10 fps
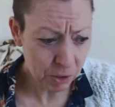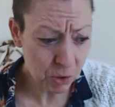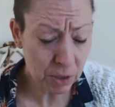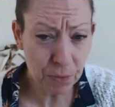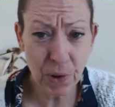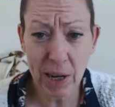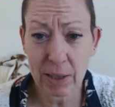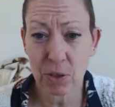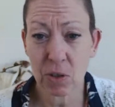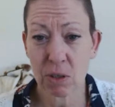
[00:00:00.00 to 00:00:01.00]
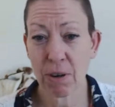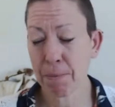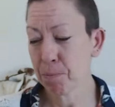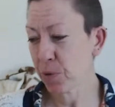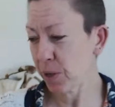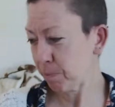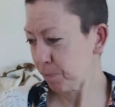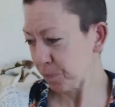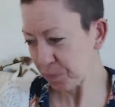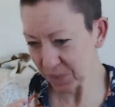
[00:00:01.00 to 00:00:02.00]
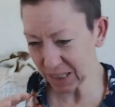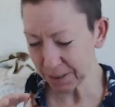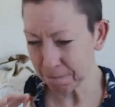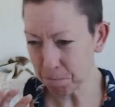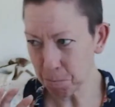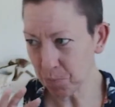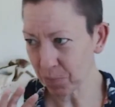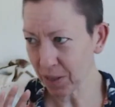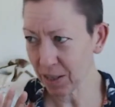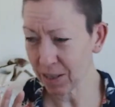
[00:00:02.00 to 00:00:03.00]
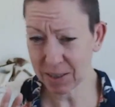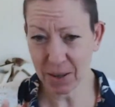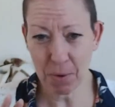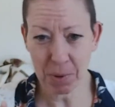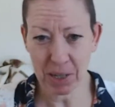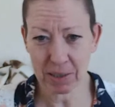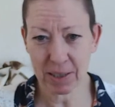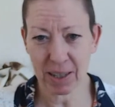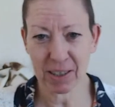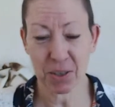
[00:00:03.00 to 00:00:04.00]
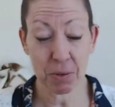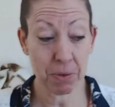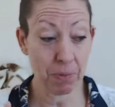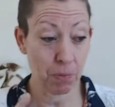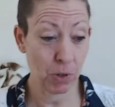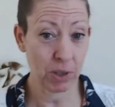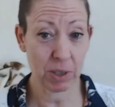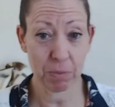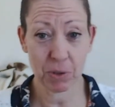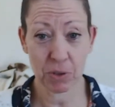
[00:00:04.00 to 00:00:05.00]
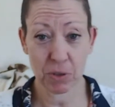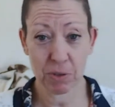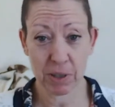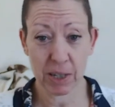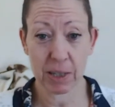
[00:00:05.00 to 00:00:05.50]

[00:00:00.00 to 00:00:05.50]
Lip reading: So did flex on the gram, but it's so amazing to have watched someone's story,